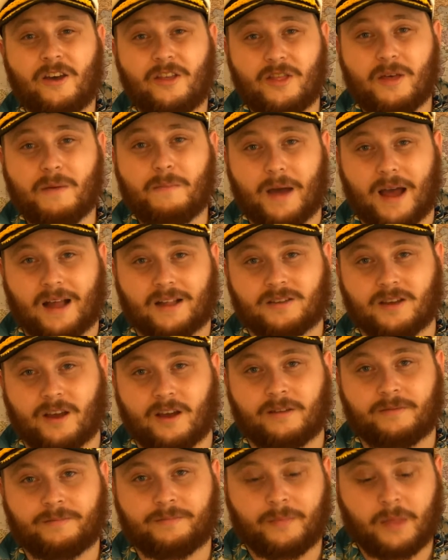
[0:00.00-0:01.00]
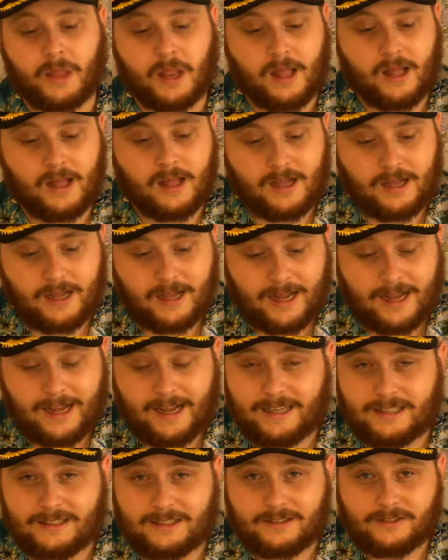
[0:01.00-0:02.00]
the better.
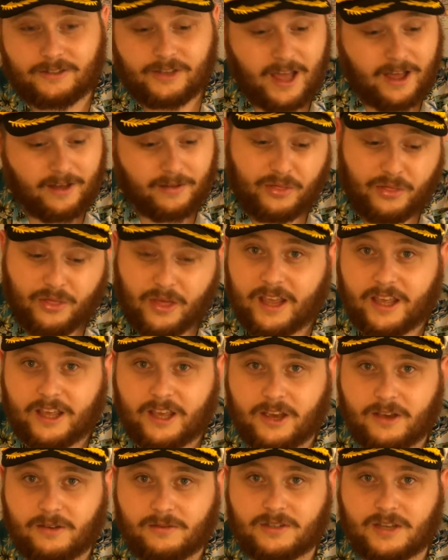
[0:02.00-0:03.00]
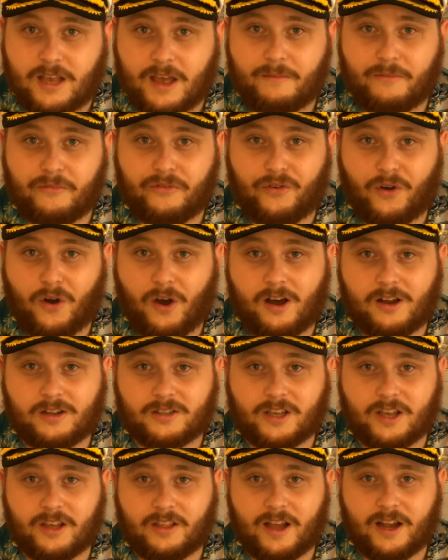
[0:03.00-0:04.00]
And yeah, thank you, Tim, for
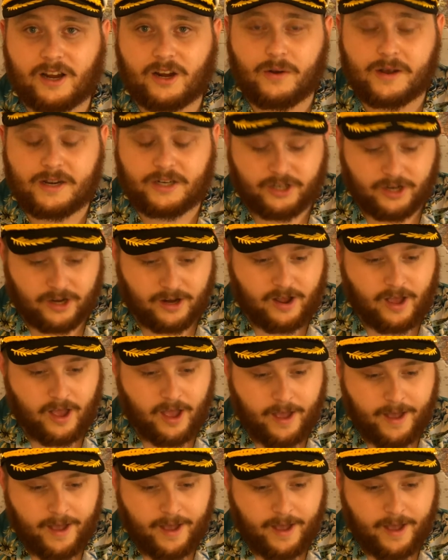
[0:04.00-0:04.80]
asking that question.